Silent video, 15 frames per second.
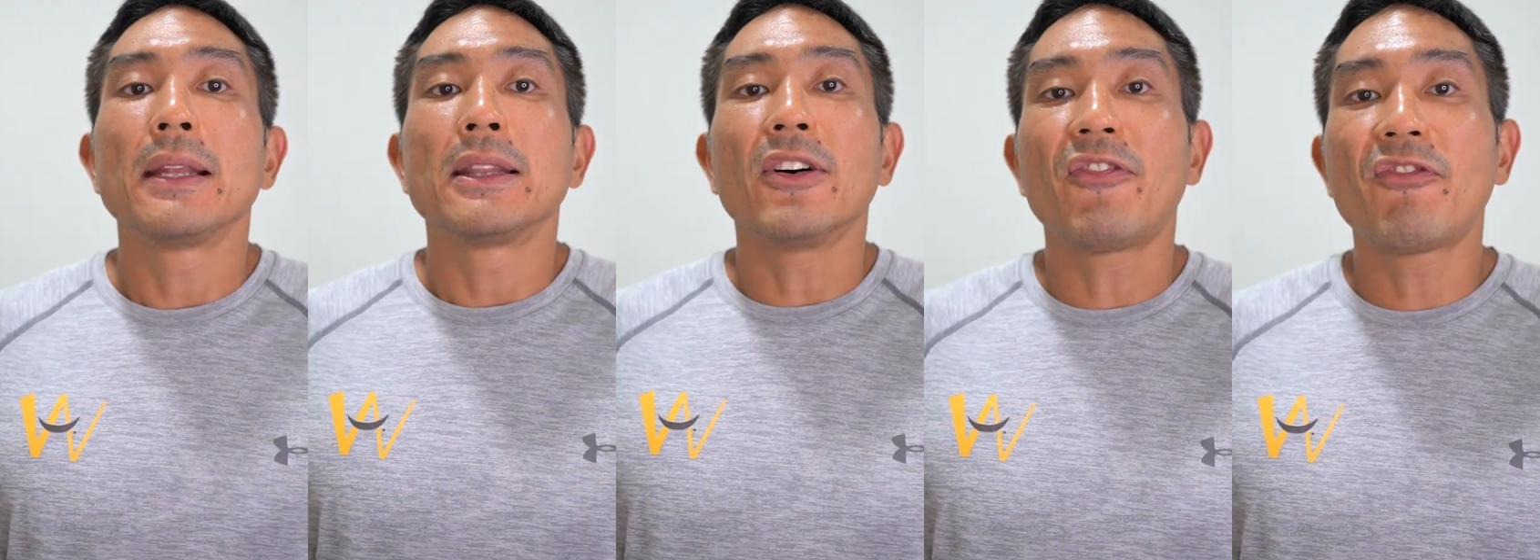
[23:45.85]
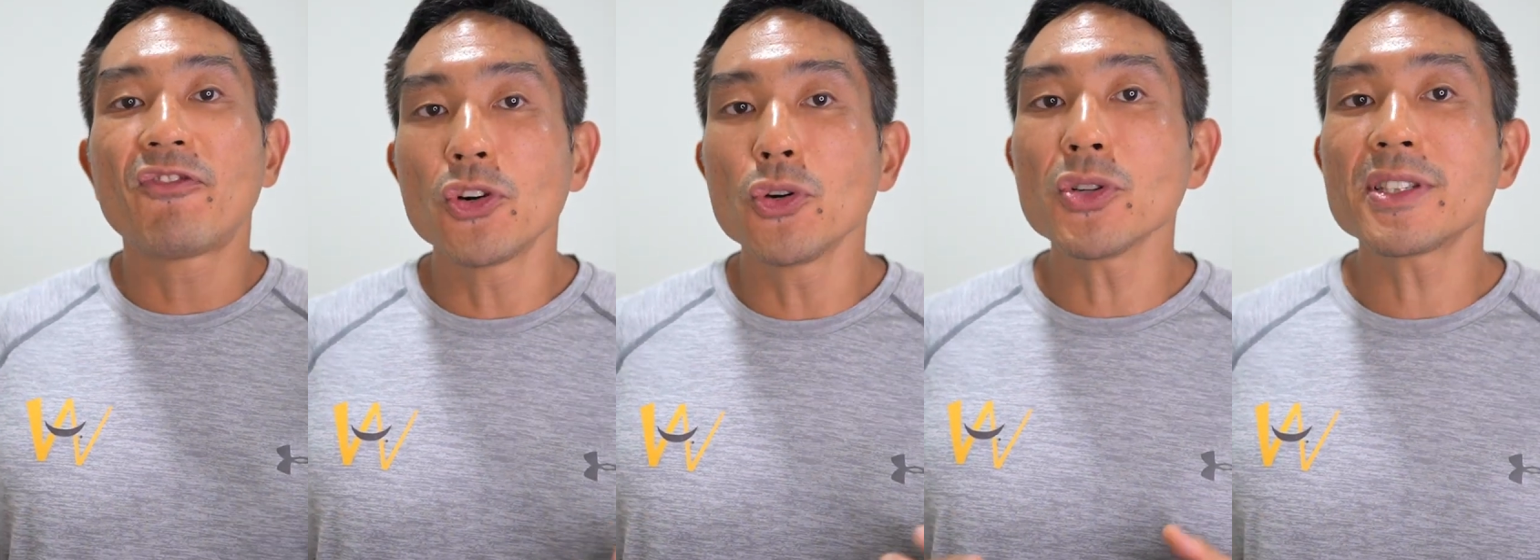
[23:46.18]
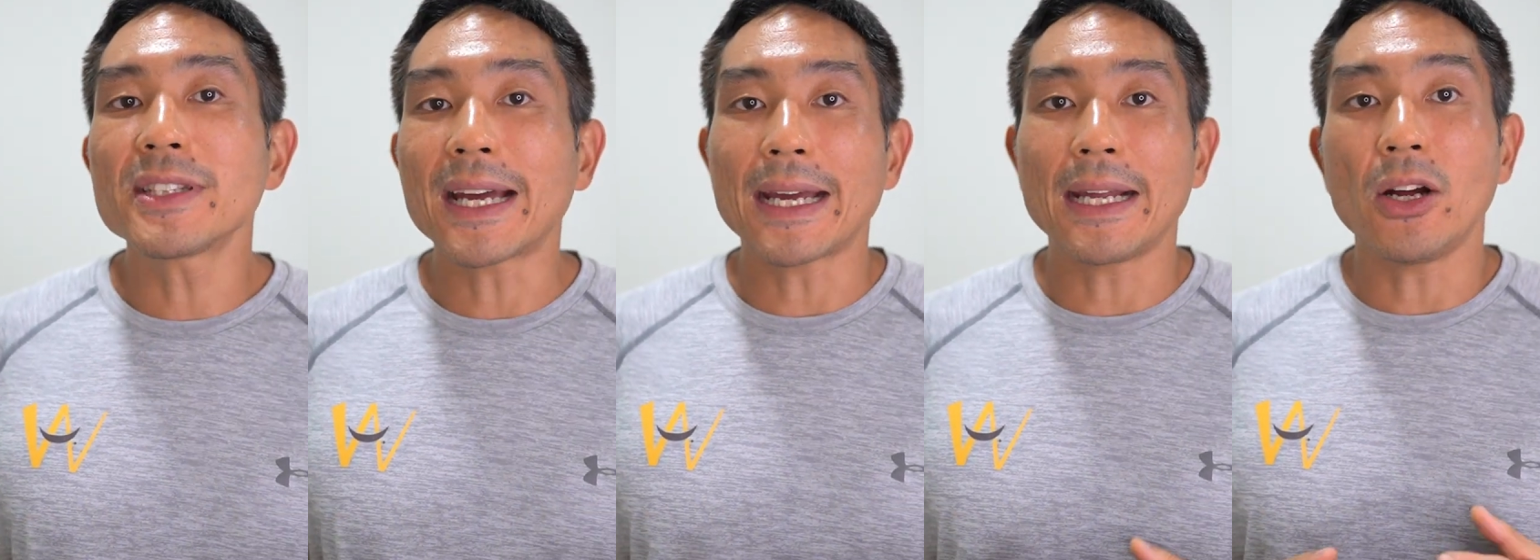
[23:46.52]
The foods
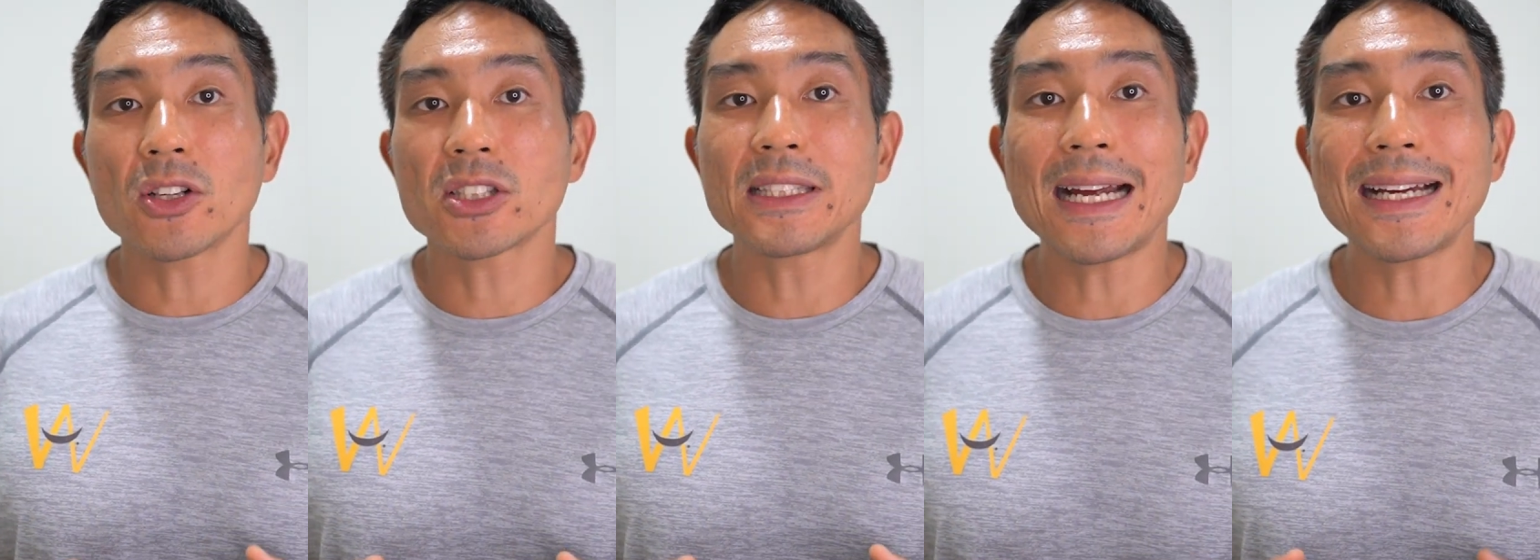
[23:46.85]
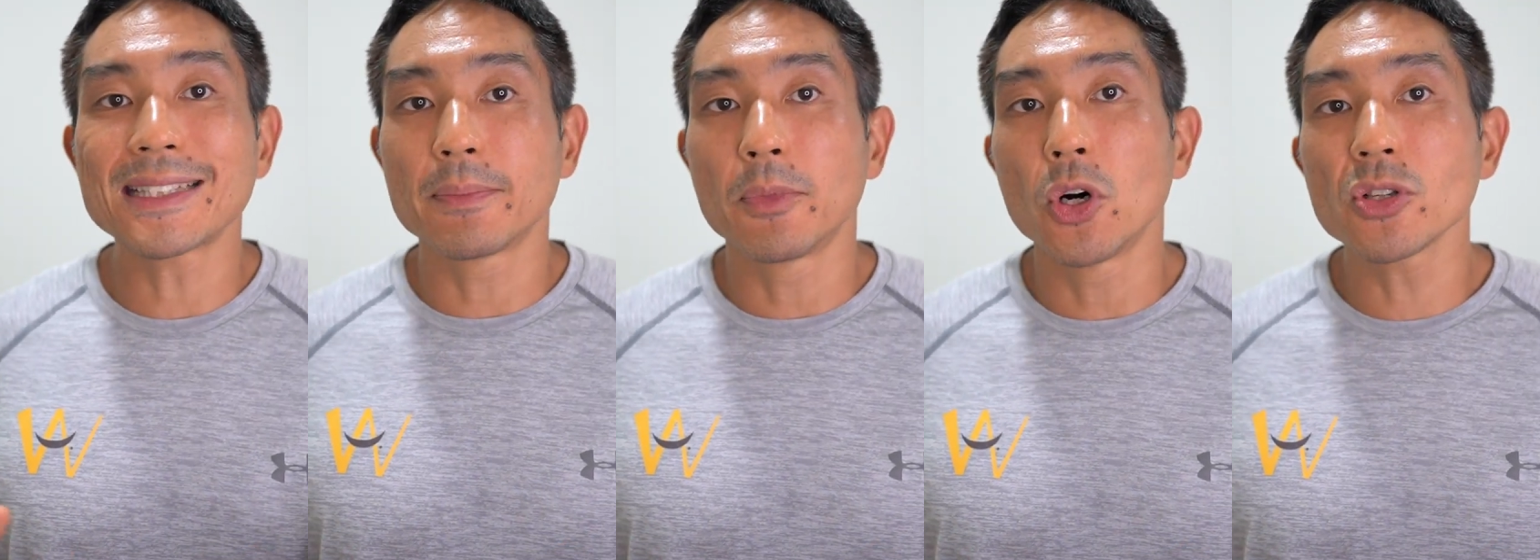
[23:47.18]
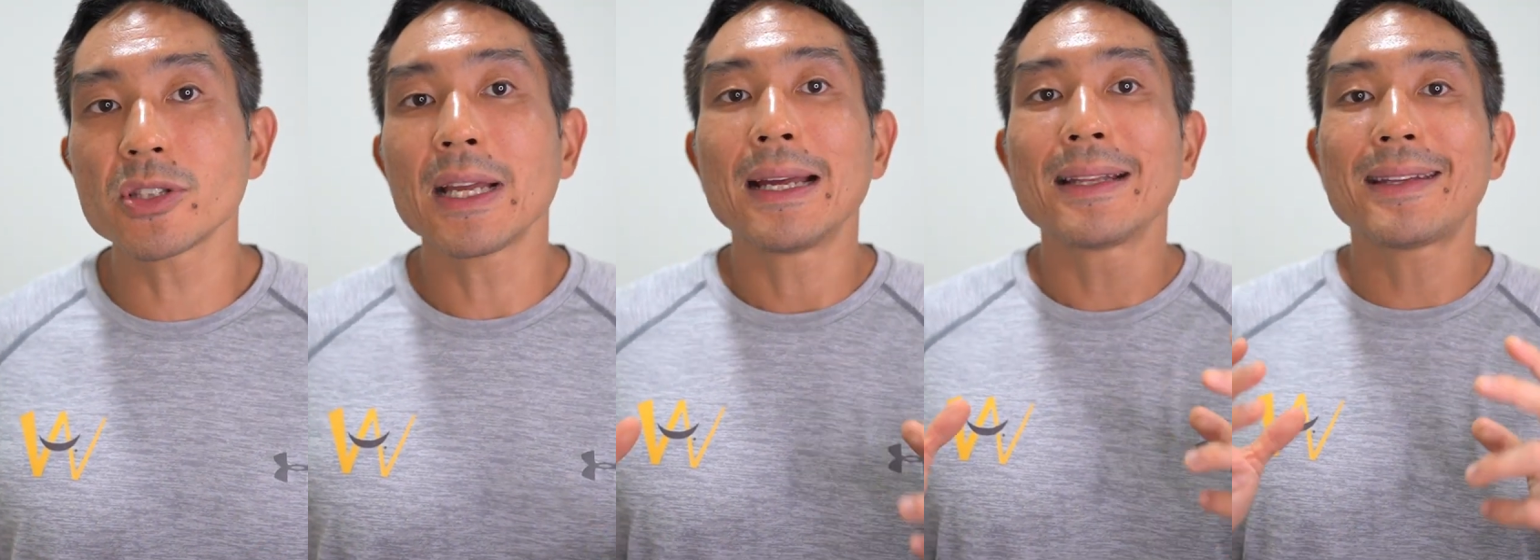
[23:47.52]
that get oxidized the
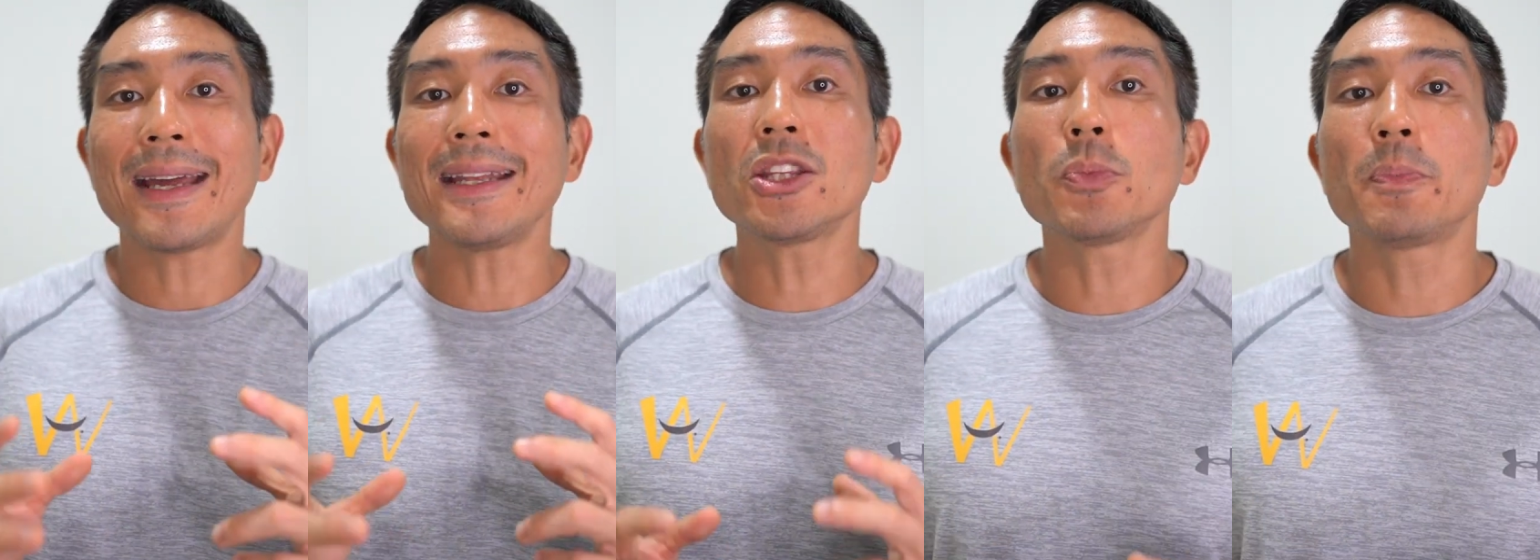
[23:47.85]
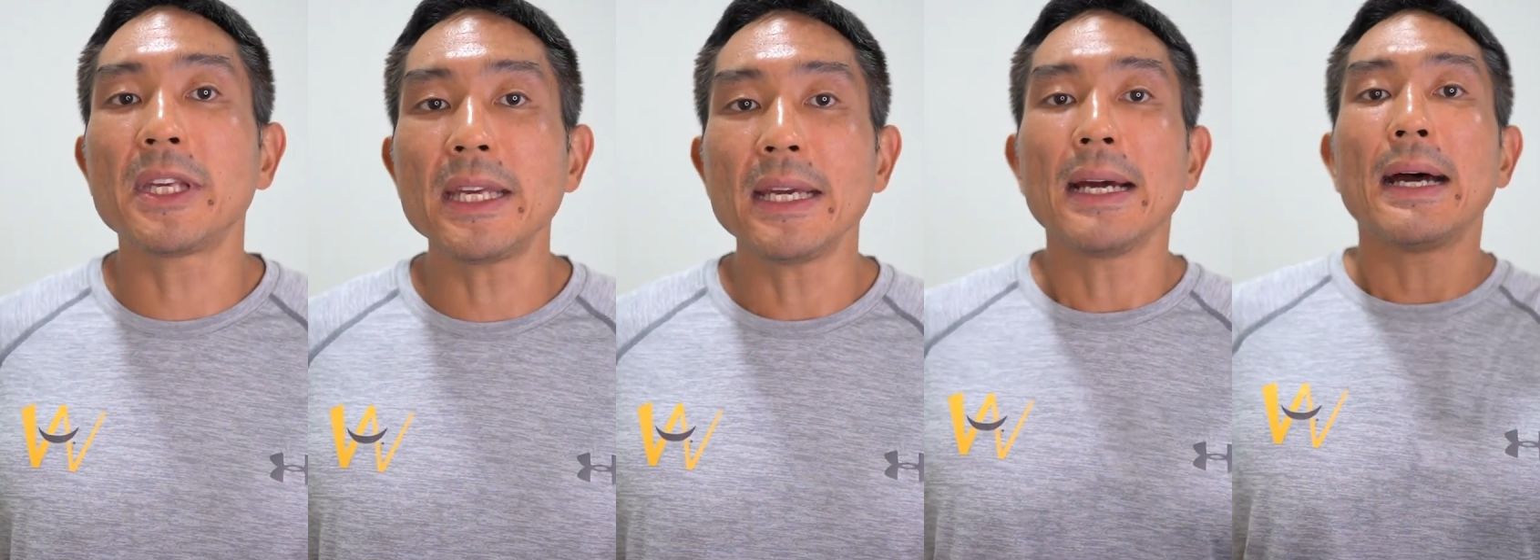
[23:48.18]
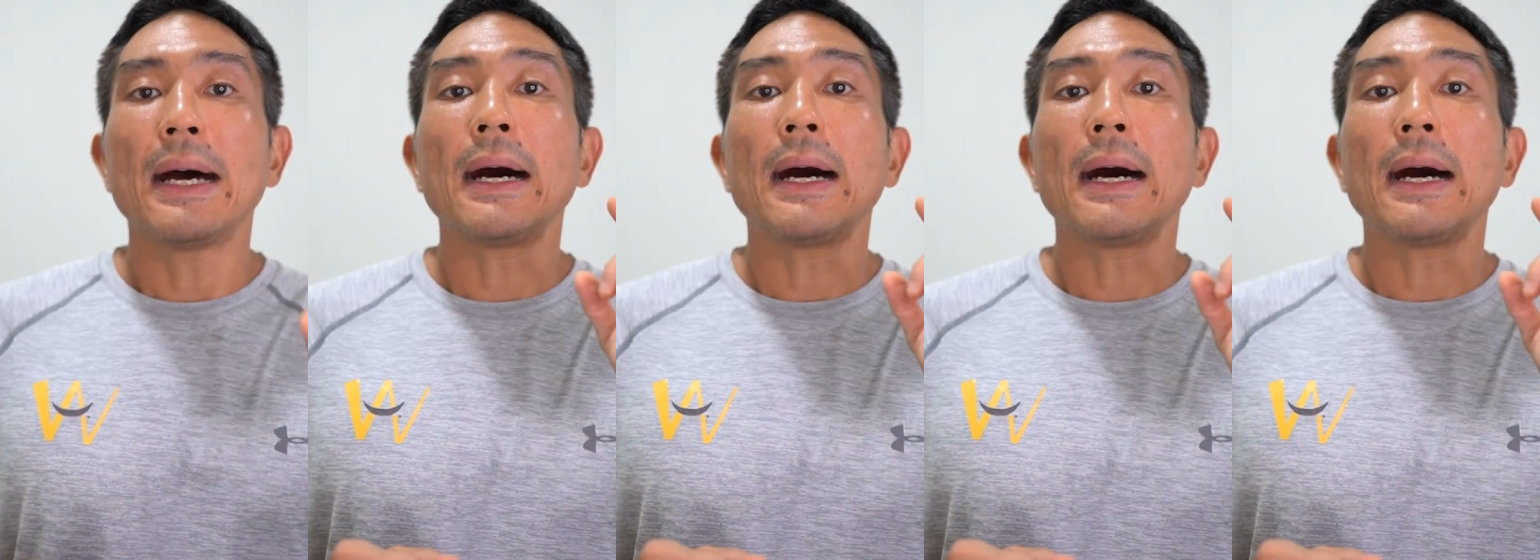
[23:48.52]
most tend to be